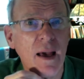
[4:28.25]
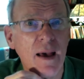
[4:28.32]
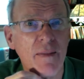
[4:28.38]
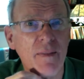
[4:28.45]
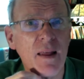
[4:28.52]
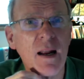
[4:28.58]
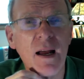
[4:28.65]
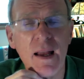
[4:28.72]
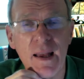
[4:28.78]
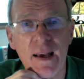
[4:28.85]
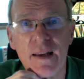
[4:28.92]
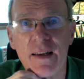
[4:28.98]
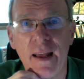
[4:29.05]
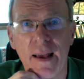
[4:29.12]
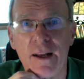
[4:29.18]
and then I
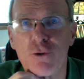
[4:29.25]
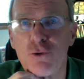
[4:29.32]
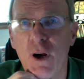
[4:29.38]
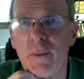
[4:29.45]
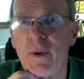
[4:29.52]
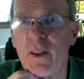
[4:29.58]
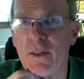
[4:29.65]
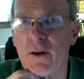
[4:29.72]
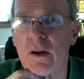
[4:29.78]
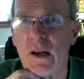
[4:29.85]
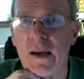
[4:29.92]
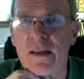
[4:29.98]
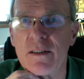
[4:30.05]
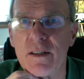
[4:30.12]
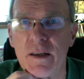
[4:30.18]
had to add
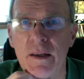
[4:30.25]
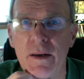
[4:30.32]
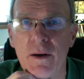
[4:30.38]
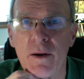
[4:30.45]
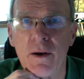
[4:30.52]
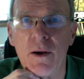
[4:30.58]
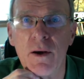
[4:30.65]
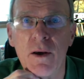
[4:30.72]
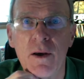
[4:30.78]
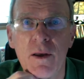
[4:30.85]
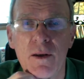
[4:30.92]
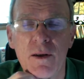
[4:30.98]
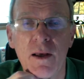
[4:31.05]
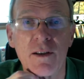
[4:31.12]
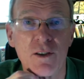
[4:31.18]
trimethylglycine
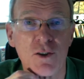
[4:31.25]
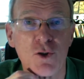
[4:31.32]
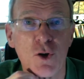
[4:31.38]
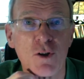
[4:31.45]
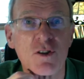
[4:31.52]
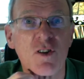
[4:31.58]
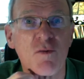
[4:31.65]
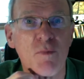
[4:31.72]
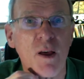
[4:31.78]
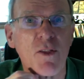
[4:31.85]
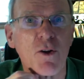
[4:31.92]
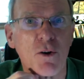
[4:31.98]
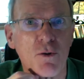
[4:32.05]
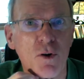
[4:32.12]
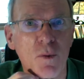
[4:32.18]
as a source of
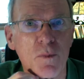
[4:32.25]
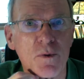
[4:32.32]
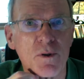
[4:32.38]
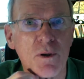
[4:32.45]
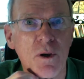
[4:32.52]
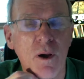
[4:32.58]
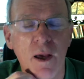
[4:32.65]
methyl groups.